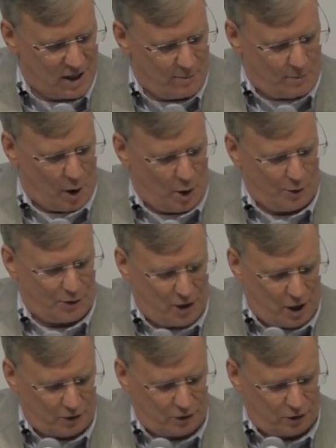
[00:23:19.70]
both
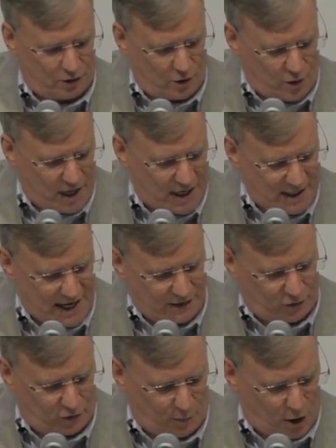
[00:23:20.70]
unto the great
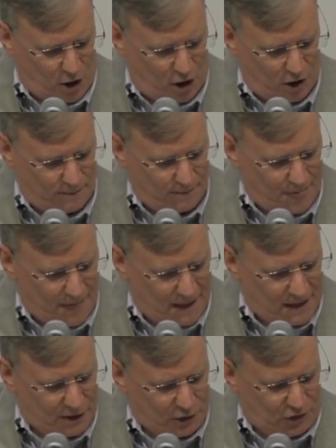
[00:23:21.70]
and small,
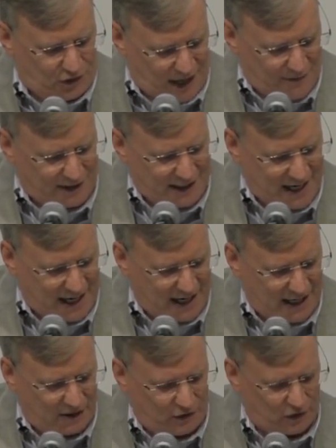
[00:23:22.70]
7
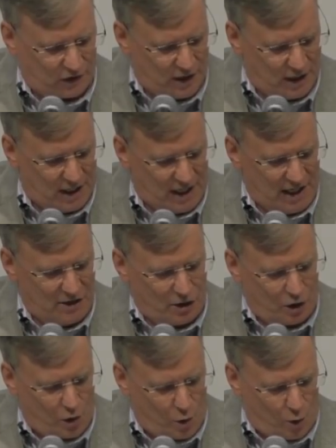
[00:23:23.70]
days in
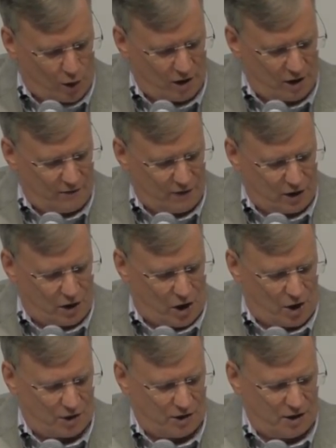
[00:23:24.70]
the court of the
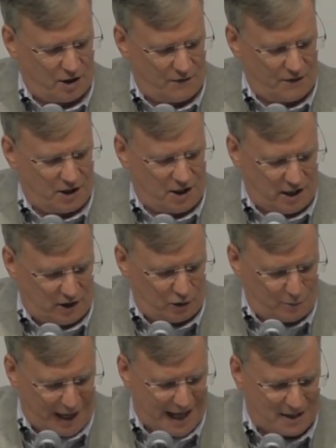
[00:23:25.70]
garden of the
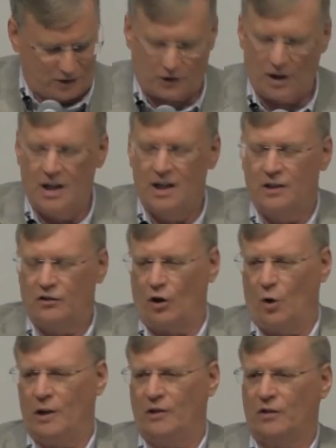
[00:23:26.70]
king's palace.
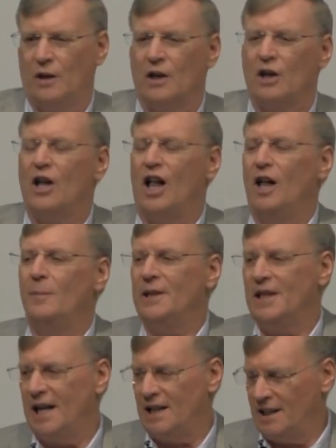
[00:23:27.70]
So he's
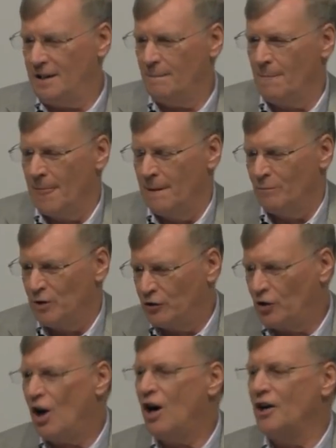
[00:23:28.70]
culminating
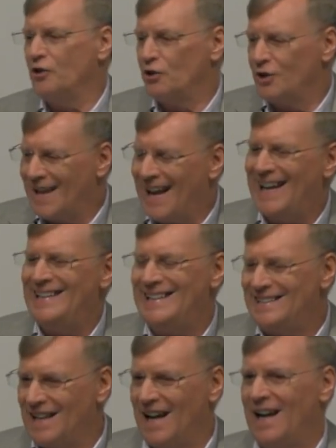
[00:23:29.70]
this
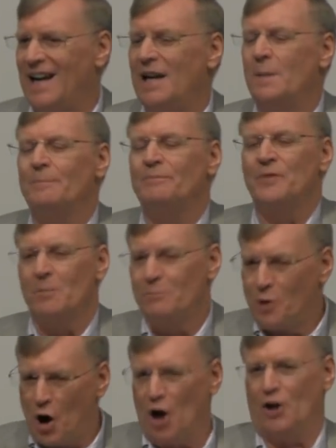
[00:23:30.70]
180-day
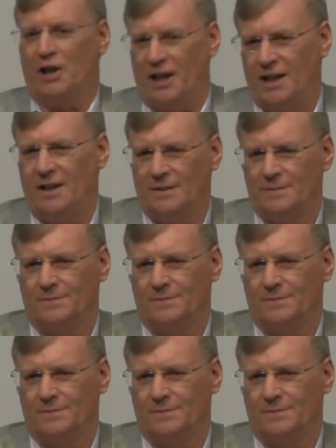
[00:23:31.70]
party